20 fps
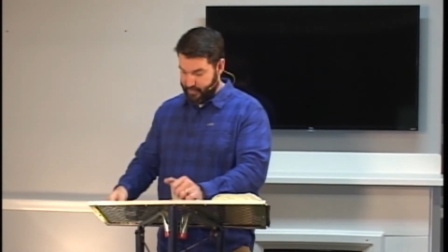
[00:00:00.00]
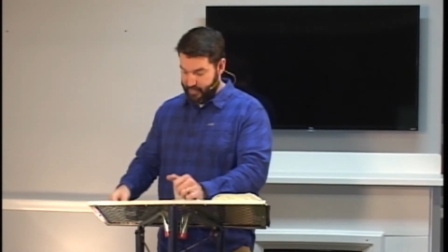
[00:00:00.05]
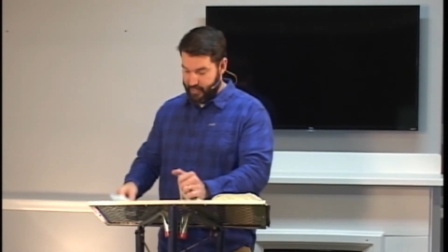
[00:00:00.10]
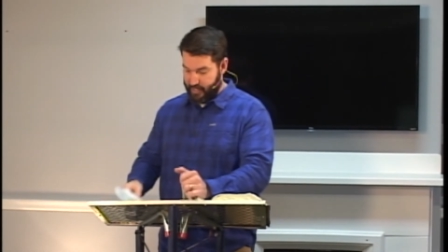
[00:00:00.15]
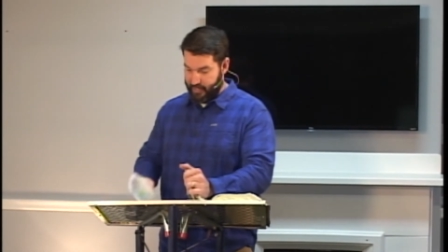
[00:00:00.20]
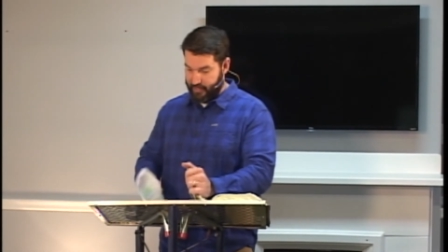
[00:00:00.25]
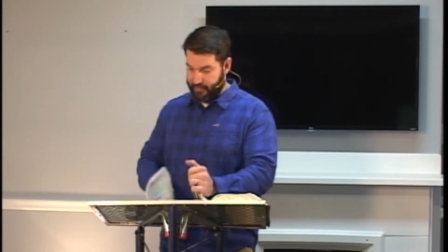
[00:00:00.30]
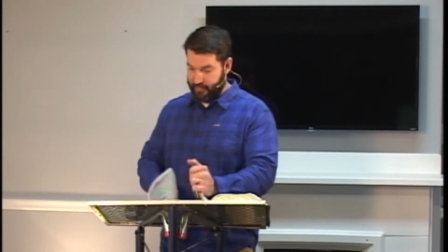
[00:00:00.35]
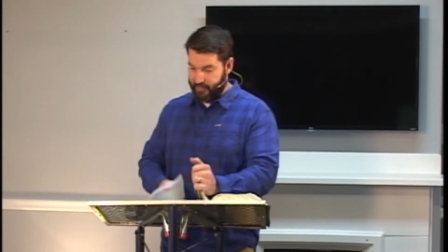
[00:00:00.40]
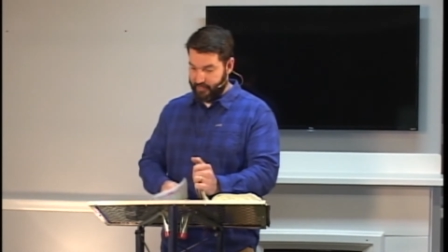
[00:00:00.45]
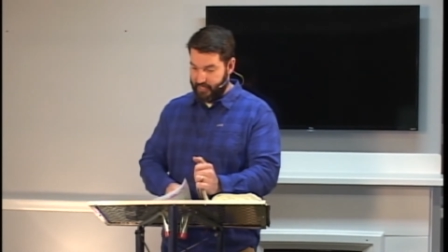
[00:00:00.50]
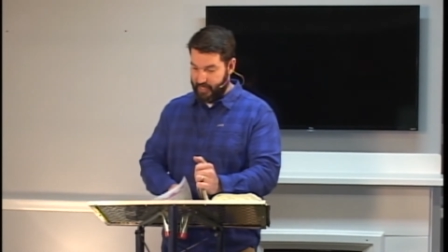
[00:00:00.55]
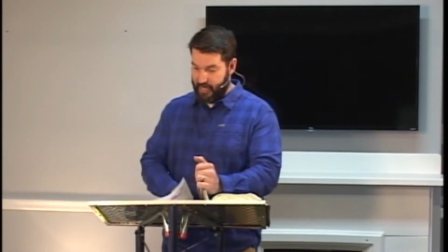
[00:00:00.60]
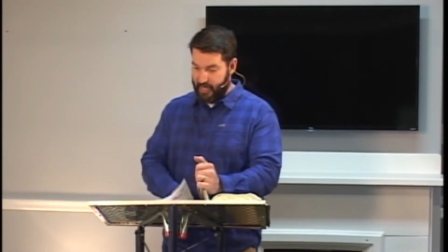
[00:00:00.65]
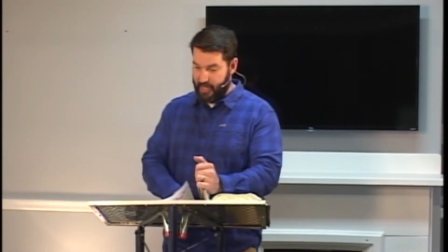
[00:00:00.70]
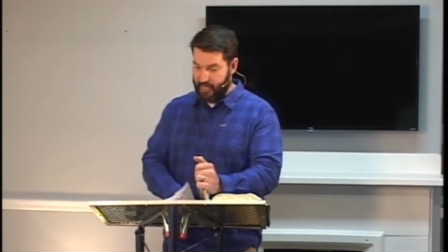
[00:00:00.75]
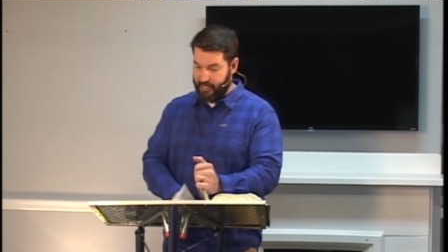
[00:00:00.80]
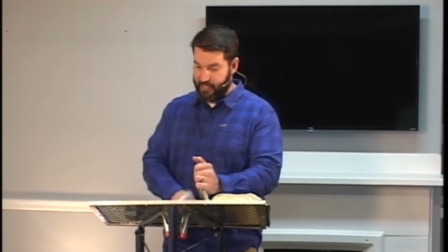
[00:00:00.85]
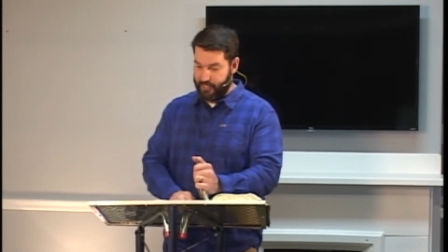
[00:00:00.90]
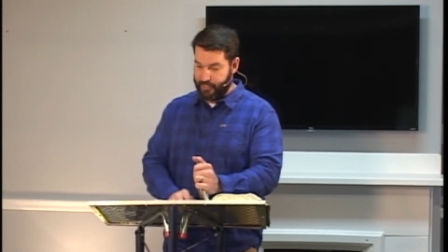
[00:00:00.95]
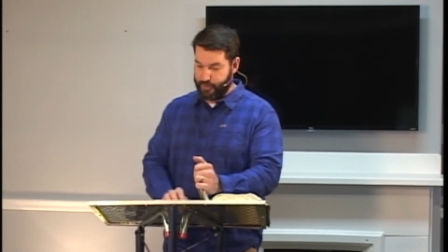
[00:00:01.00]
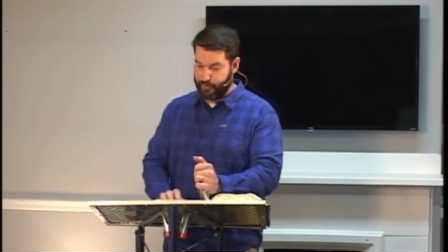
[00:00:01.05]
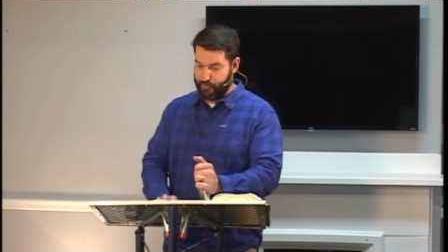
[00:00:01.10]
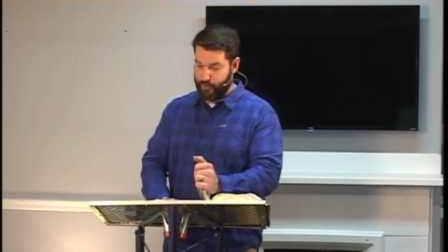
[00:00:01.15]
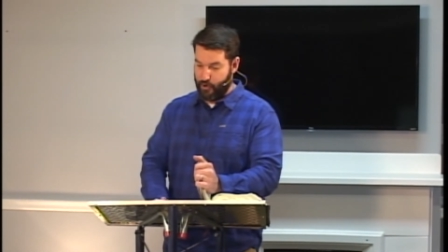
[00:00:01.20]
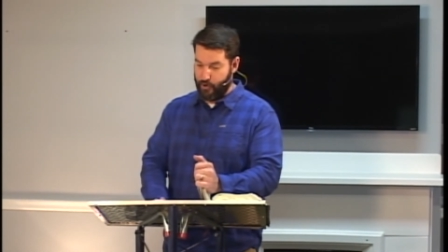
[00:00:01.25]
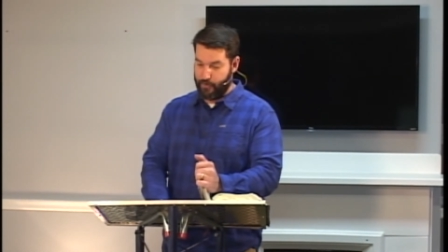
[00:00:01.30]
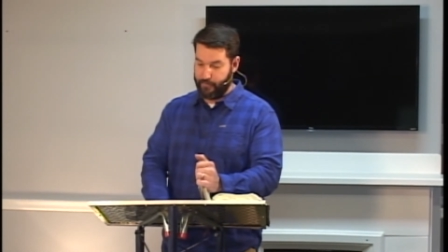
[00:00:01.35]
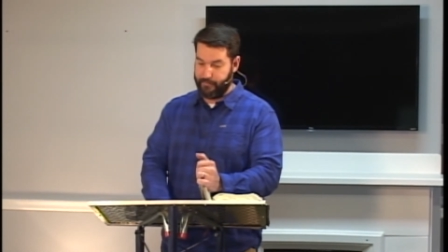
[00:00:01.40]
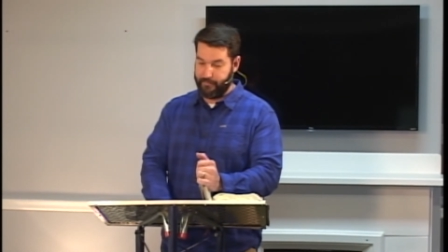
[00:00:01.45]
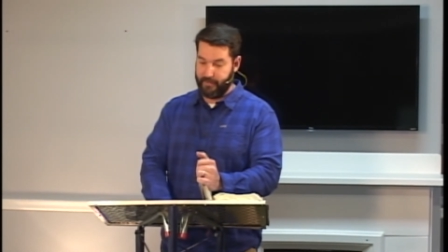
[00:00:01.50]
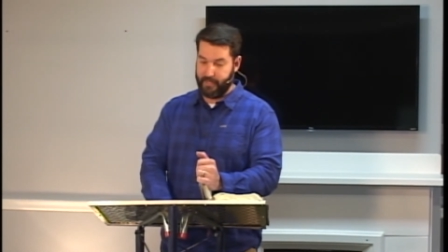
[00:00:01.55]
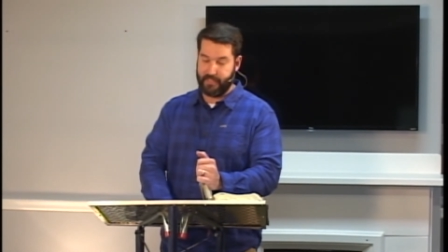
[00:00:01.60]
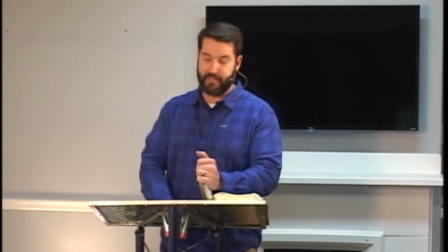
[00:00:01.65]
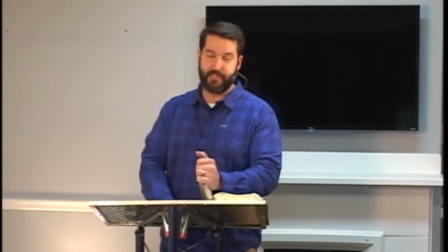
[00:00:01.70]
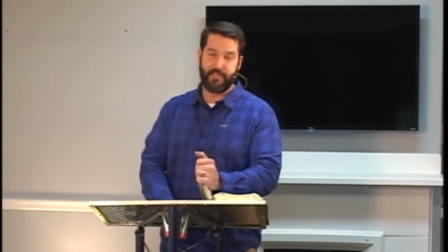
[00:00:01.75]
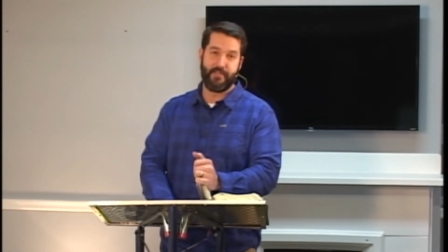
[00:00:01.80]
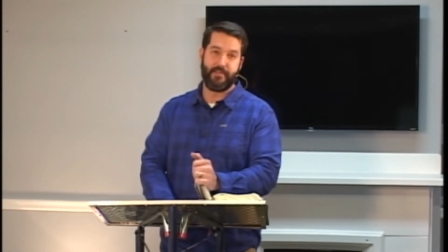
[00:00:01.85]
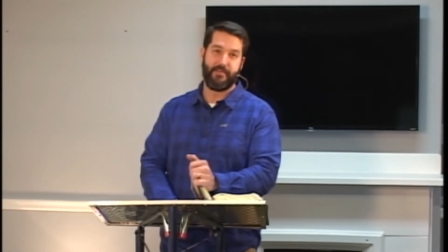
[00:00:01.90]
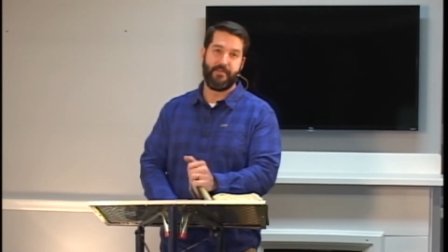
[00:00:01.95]
and God is
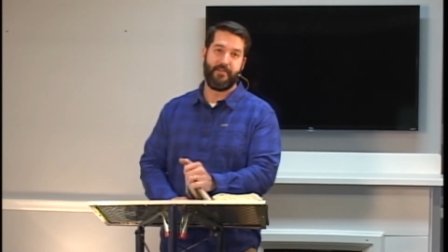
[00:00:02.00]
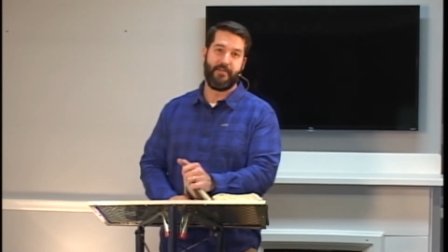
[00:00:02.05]
perfect.